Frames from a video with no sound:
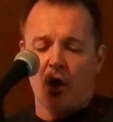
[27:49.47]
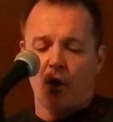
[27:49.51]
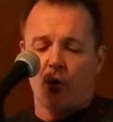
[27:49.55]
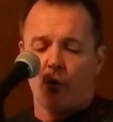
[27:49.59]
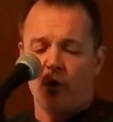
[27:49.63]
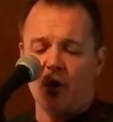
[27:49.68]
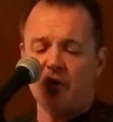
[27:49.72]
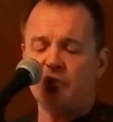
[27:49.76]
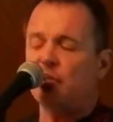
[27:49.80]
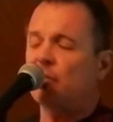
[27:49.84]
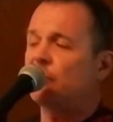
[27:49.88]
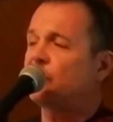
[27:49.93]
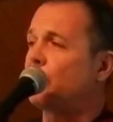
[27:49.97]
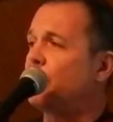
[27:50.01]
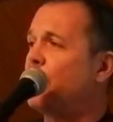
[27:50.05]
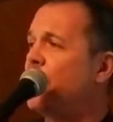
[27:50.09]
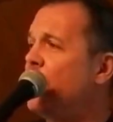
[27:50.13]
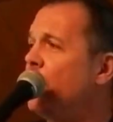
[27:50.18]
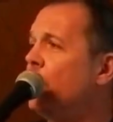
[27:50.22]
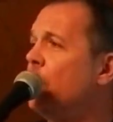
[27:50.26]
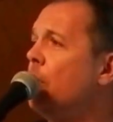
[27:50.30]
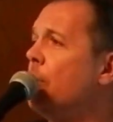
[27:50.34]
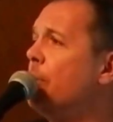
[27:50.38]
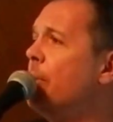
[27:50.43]
We're just
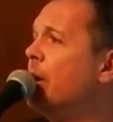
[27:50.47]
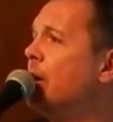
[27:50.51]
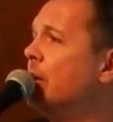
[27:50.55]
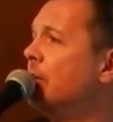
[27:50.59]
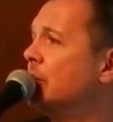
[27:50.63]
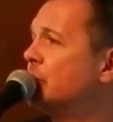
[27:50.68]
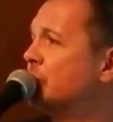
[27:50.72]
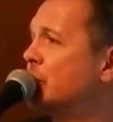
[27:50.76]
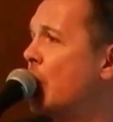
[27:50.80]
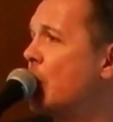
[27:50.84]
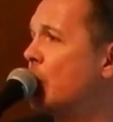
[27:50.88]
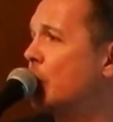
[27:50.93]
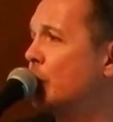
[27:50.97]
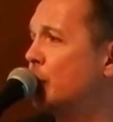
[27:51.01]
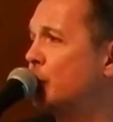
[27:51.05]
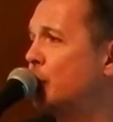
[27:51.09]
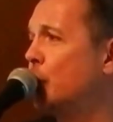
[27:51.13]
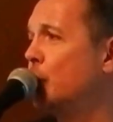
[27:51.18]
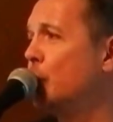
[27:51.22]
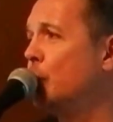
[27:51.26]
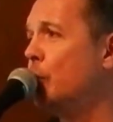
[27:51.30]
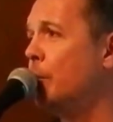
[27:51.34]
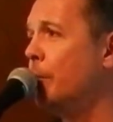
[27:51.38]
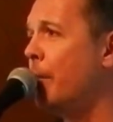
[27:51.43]
hillbilly jokers
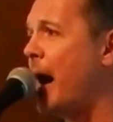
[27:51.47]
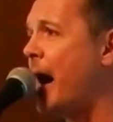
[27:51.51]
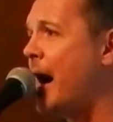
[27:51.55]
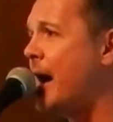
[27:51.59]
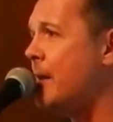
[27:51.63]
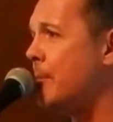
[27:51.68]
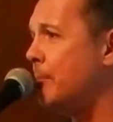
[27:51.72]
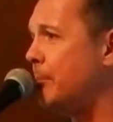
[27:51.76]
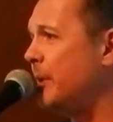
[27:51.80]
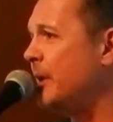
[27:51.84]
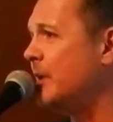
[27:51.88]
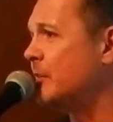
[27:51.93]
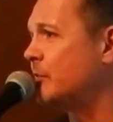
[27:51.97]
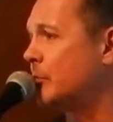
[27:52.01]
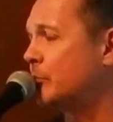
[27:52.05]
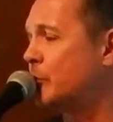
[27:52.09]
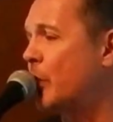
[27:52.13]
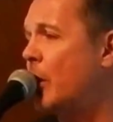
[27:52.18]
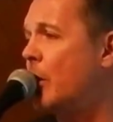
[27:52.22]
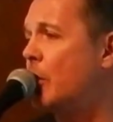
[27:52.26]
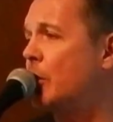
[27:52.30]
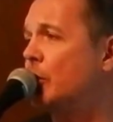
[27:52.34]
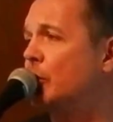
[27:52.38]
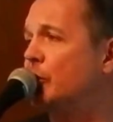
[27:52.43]
who might be some
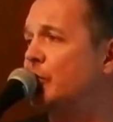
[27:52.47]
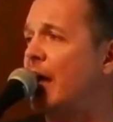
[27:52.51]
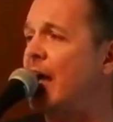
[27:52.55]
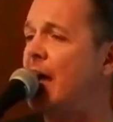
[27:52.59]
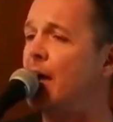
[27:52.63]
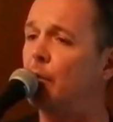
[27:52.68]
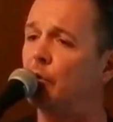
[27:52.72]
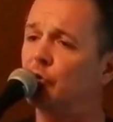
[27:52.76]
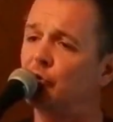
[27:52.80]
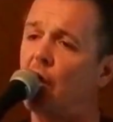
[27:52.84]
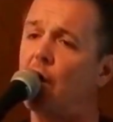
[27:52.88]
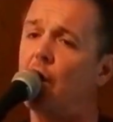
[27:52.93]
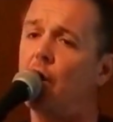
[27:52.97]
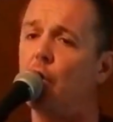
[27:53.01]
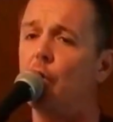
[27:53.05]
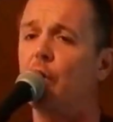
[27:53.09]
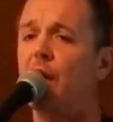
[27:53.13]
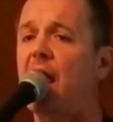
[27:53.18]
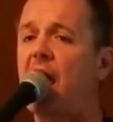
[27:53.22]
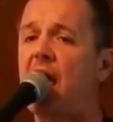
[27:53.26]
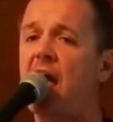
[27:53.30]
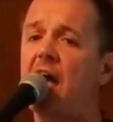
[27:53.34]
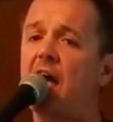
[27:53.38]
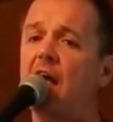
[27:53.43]
tokens, and we're going
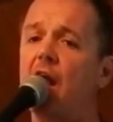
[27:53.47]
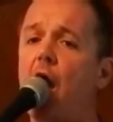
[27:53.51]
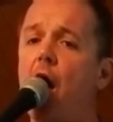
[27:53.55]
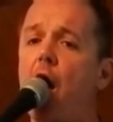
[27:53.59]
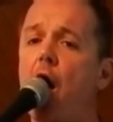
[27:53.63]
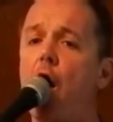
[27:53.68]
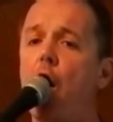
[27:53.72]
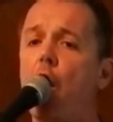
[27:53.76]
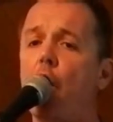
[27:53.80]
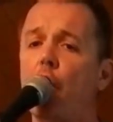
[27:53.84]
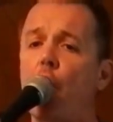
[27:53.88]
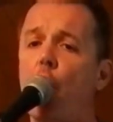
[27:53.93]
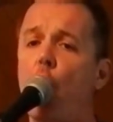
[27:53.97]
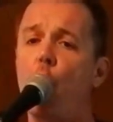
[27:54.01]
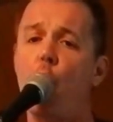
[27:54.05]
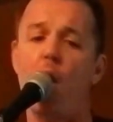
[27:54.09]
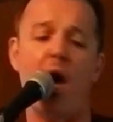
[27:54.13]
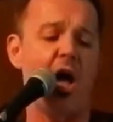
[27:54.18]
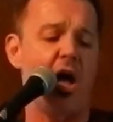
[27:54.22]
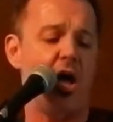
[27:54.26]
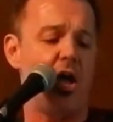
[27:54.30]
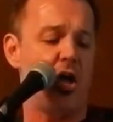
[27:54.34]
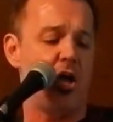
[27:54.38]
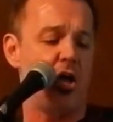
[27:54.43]
it all the
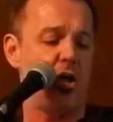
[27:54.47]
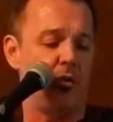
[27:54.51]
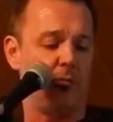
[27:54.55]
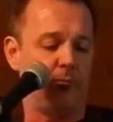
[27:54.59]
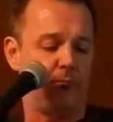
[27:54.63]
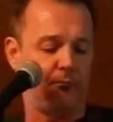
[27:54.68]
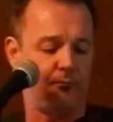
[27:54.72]
way.